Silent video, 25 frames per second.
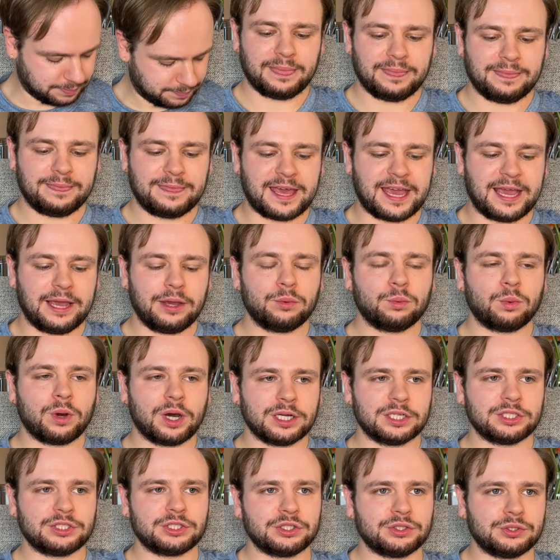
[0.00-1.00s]
They
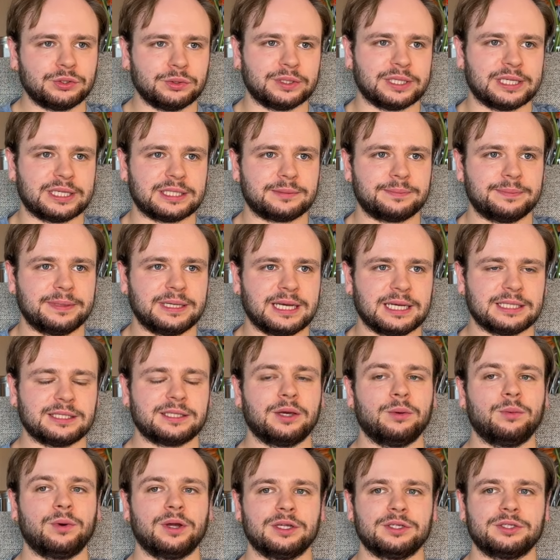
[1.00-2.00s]
wanted to do this because they
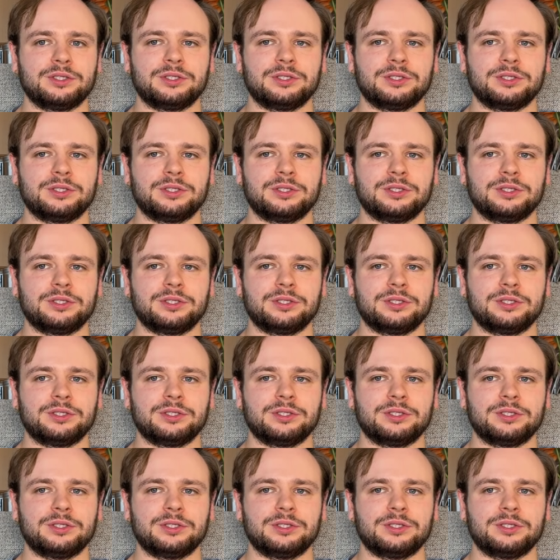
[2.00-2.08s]
wanted